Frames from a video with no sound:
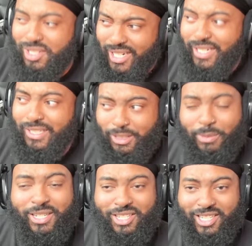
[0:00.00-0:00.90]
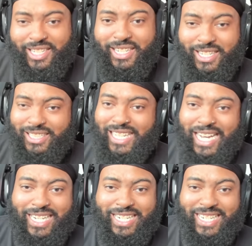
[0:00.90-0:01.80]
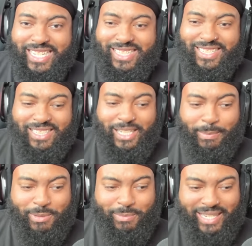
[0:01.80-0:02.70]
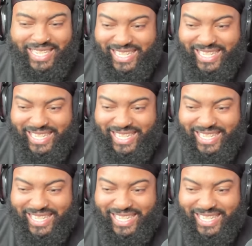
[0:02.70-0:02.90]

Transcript: Ziggler was in a lot of these clips, man.